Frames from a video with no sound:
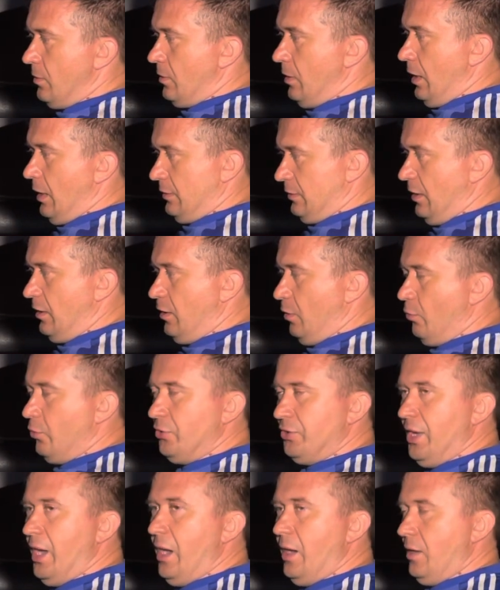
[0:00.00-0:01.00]
I think it will
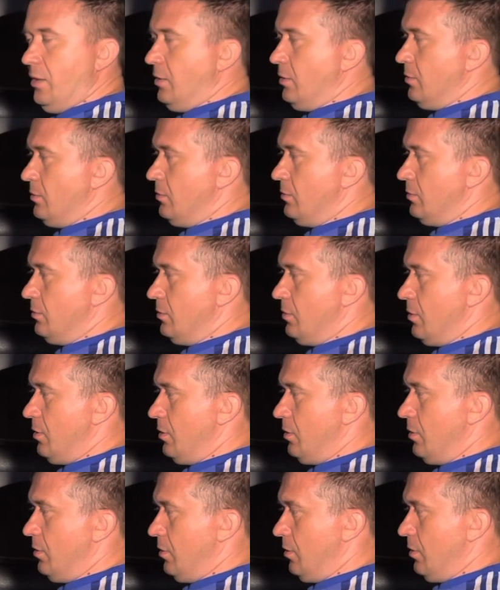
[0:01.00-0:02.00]
die
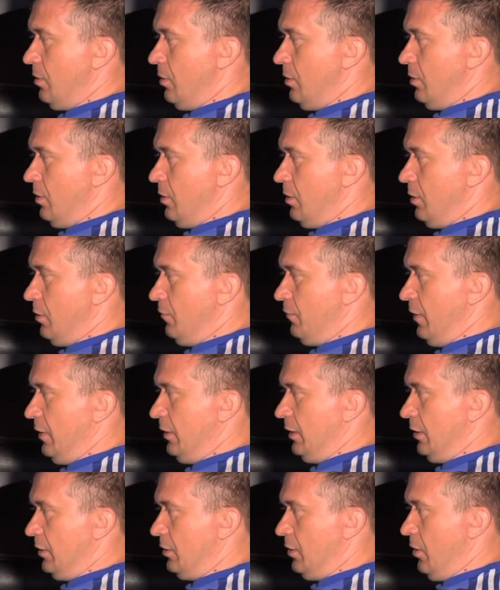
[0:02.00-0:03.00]
if I
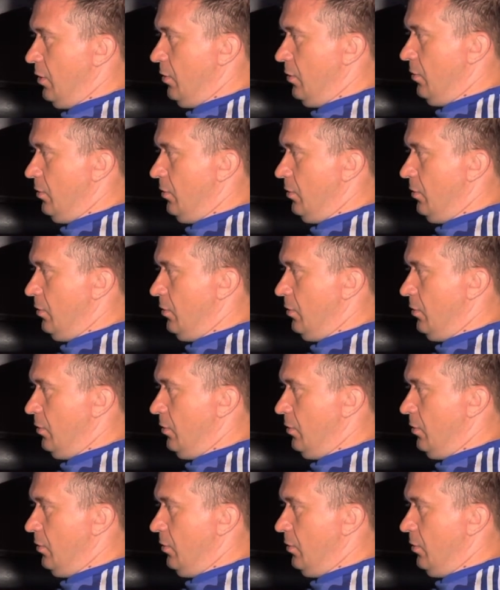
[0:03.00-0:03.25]
let go.